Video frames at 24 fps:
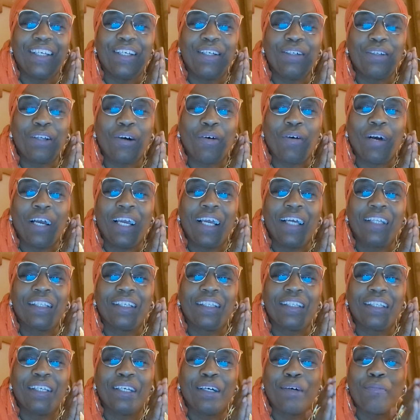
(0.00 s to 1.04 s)

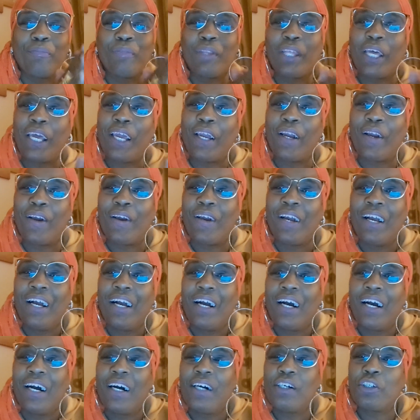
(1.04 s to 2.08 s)
handed them their
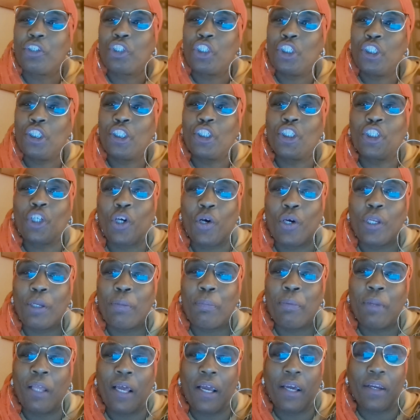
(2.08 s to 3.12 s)
tush on the
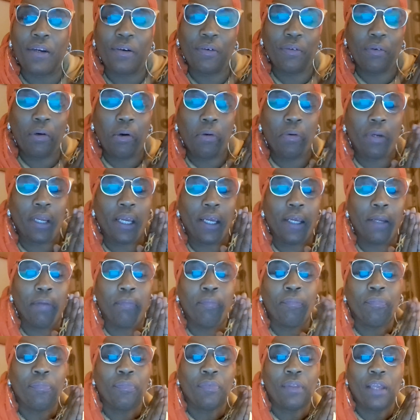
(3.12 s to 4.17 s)
platter, okay?
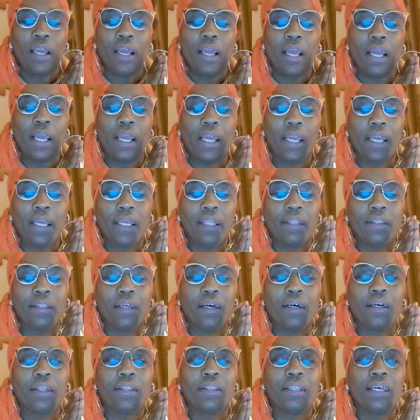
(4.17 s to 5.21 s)
And
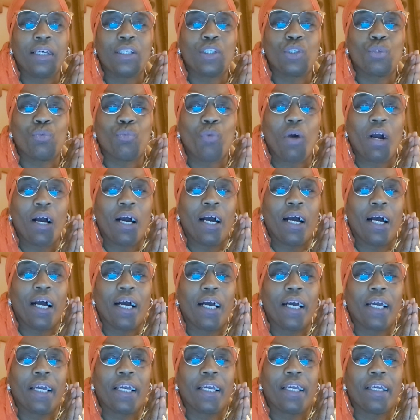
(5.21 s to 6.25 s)
that's
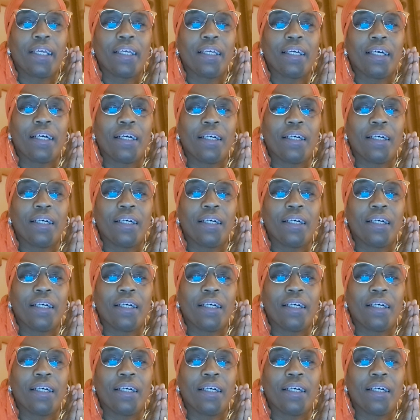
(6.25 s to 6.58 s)
why